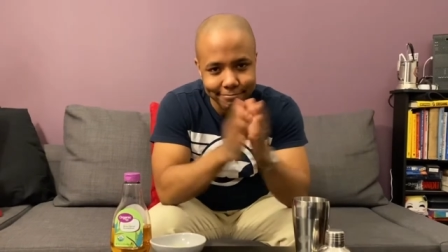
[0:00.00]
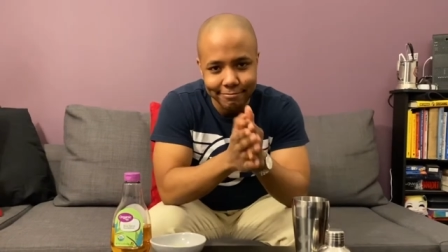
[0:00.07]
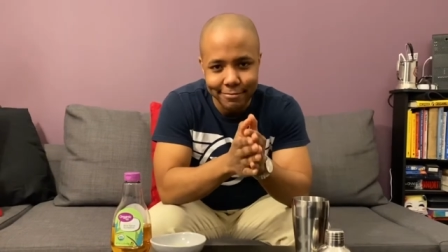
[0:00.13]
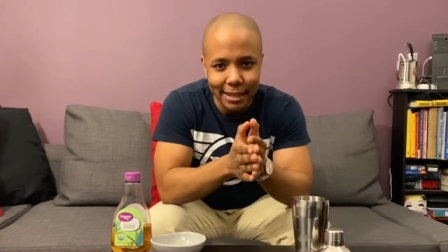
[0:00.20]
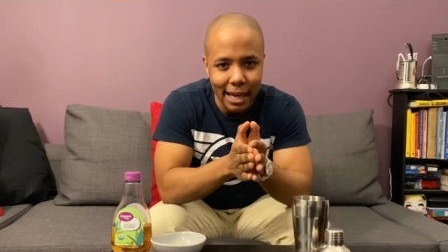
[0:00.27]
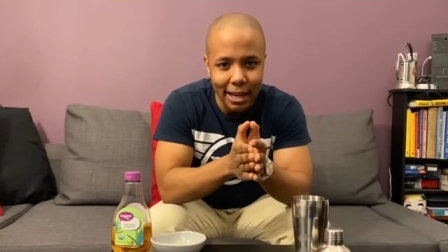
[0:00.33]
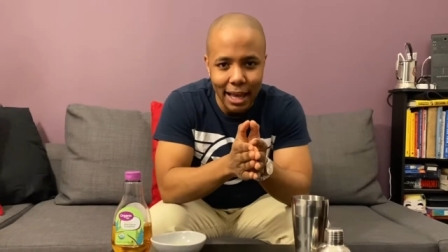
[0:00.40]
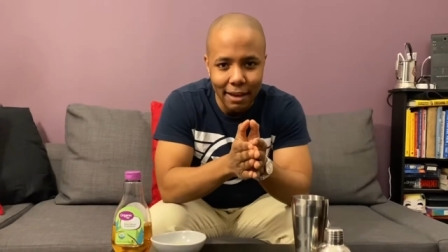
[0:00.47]

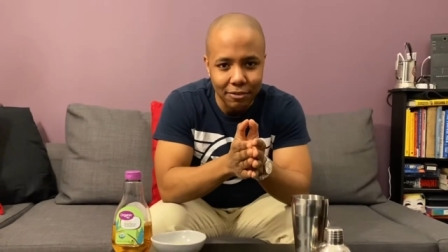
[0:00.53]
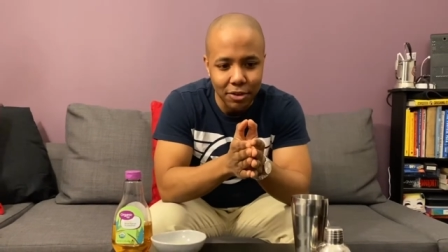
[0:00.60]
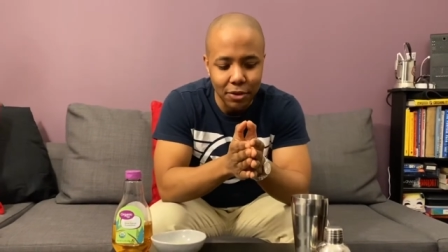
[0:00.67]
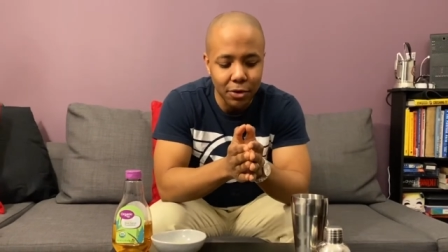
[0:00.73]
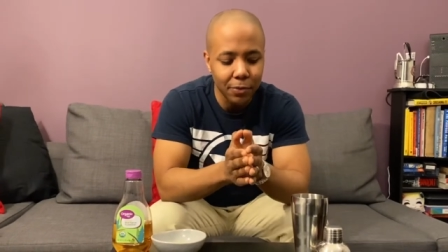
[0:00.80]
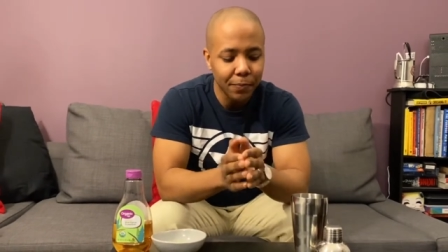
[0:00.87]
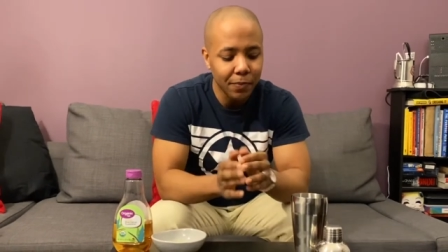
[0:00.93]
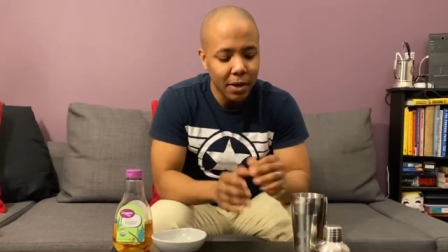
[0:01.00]
that'll have to
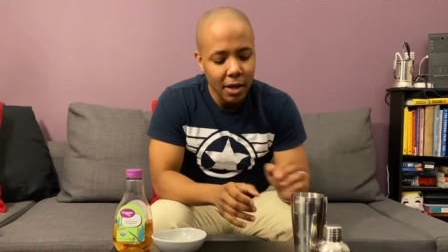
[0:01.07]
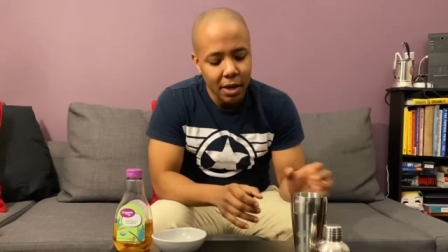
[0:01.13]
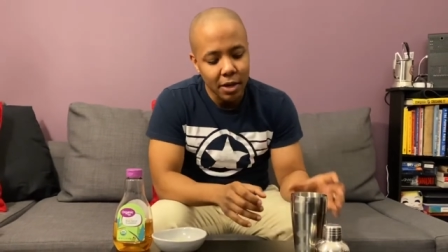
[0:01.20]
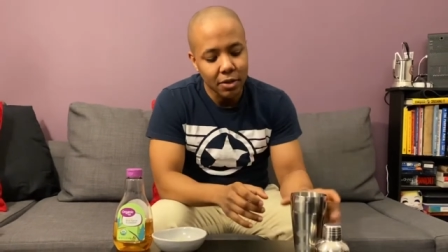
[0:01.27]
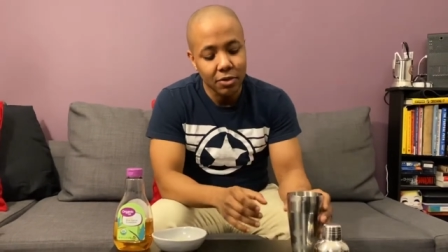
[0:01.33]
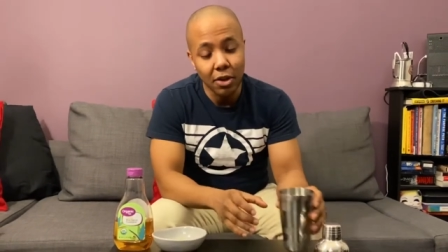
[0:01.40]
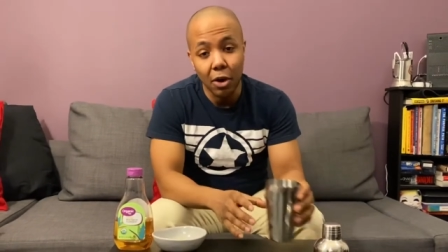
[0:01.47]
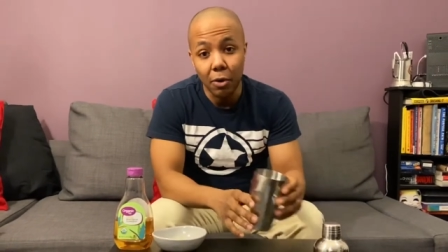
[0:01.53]
do.
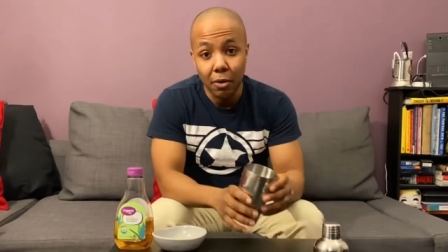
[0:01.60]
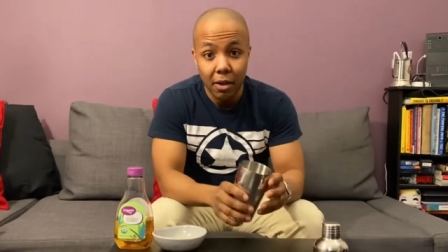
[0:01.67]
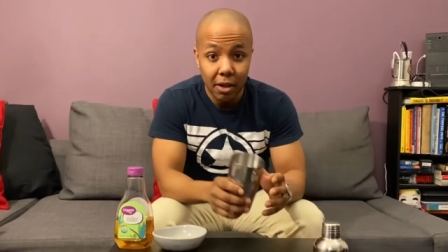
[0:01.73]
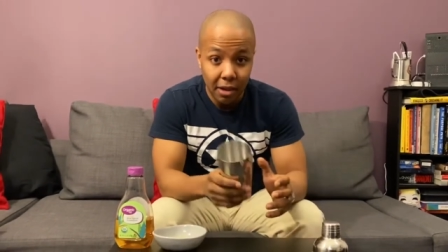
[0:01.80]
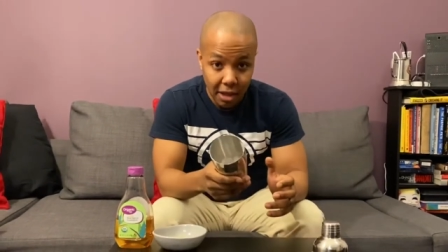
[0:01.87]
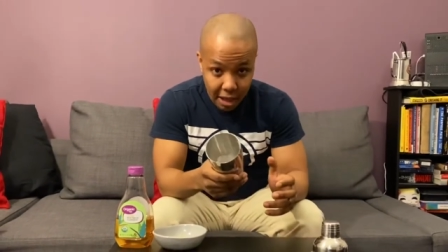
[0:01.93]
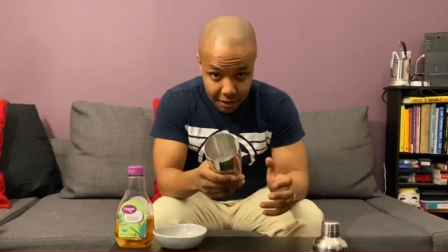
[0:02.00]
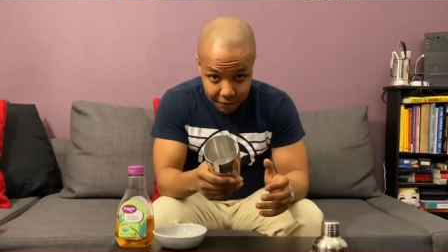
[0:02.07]
So,
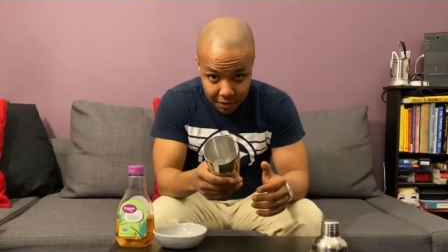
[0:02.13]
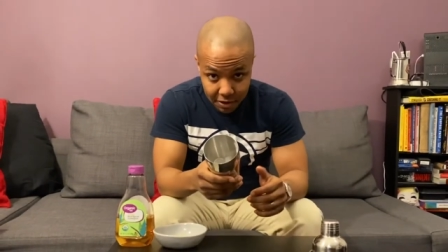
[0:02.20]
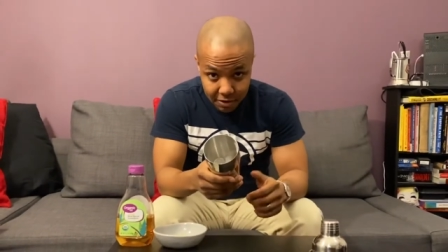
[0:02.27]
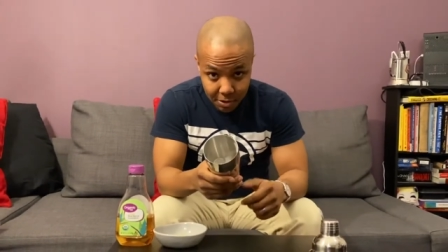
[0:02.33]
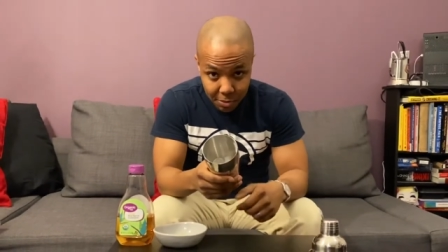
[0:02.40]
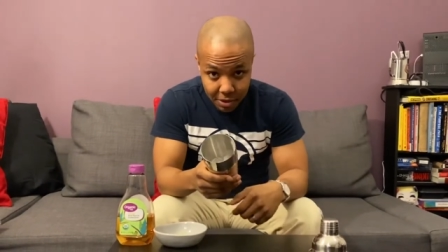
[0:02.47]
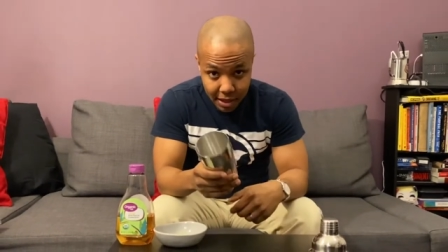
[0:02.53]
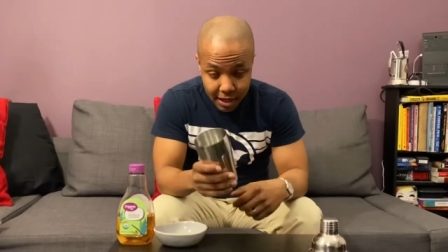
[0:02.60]
fill this
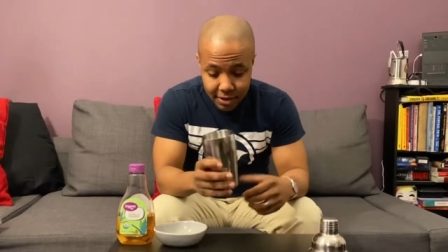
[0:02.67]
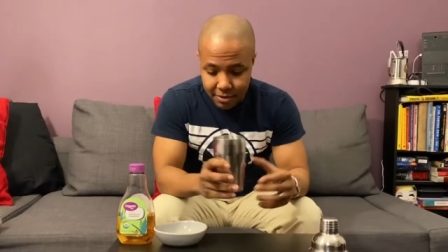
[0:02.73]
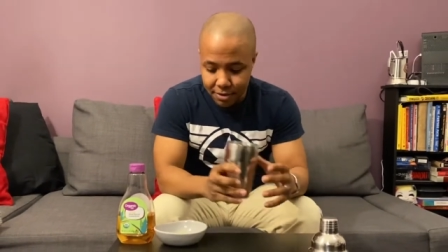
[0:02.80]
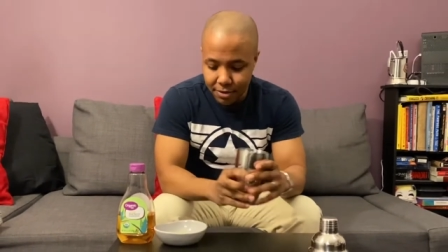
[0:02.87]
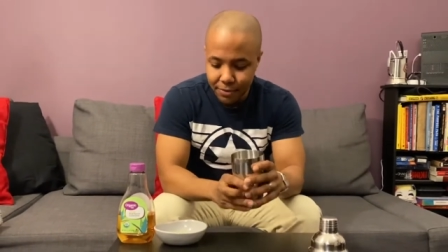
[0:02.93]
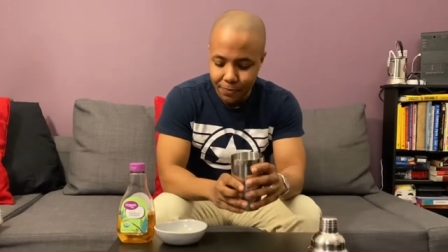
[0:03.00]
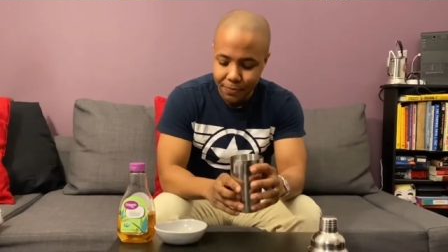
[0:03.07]
up with ice.